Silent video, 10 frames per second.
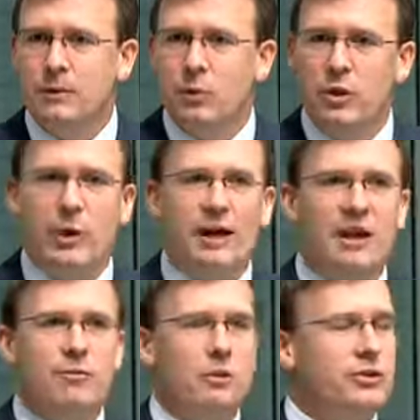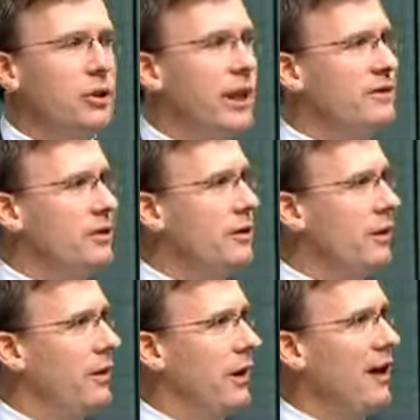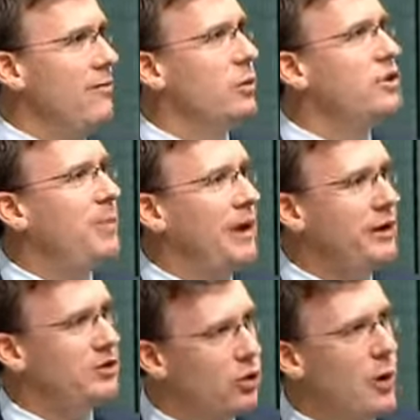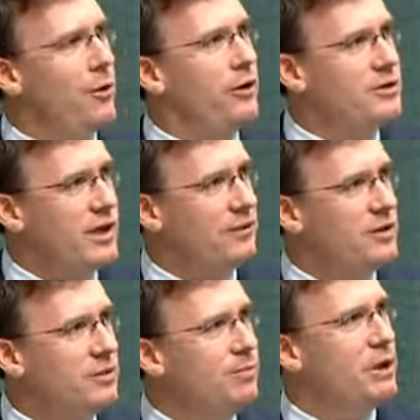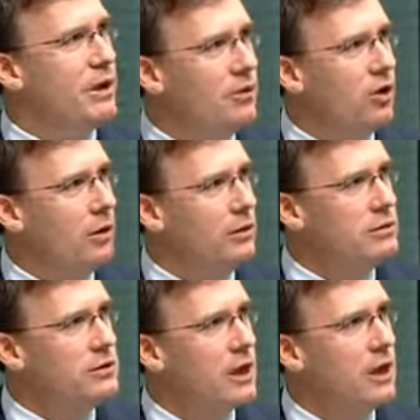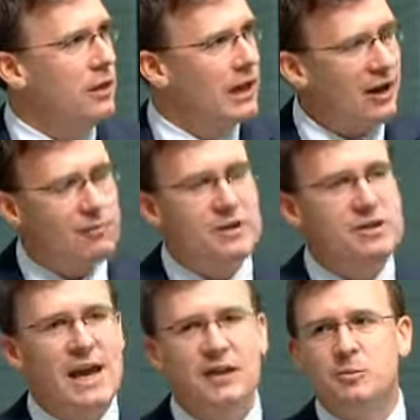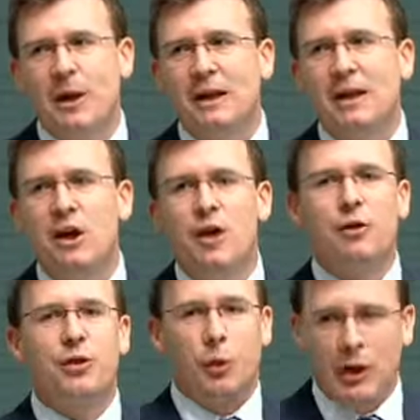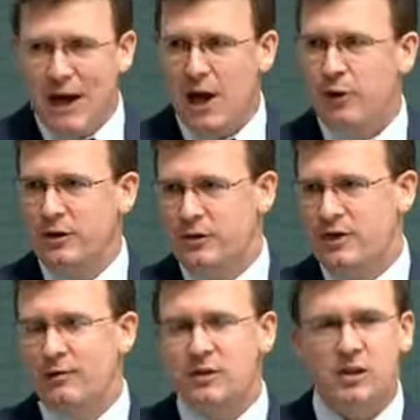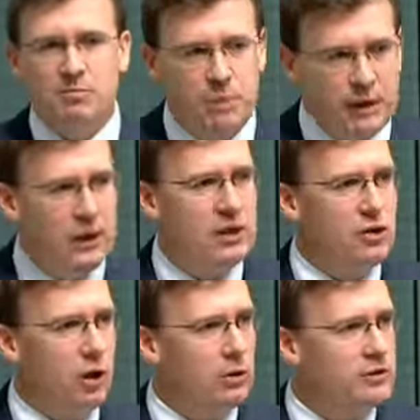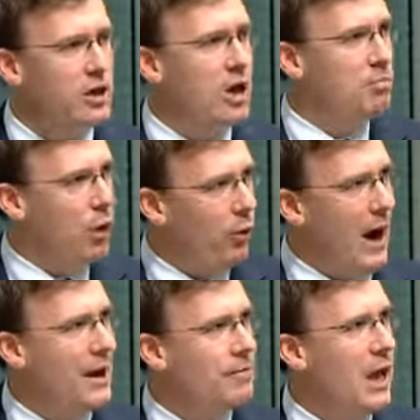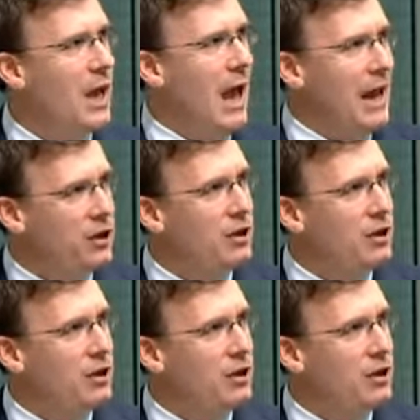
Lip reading: When the Rudd government was elected, the government was spending $270 billion. The government's now spending $370 billion per annum and